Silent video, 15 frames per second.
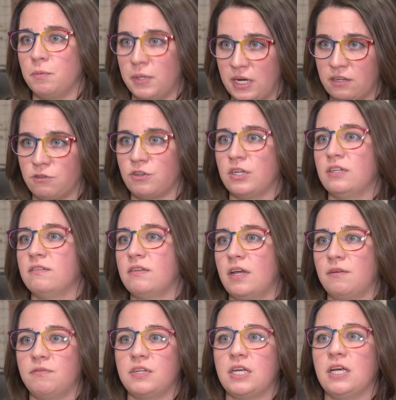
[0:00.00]
pedestrian
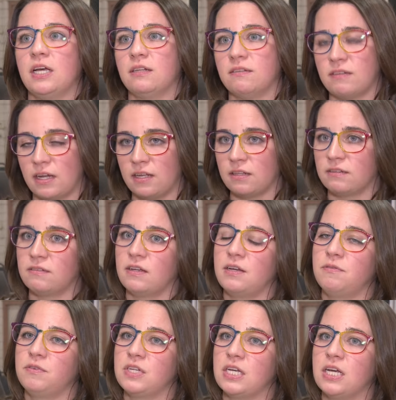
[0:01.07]
safety and cyclist
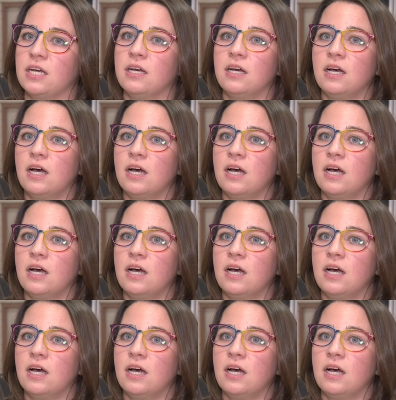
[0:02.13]
safety.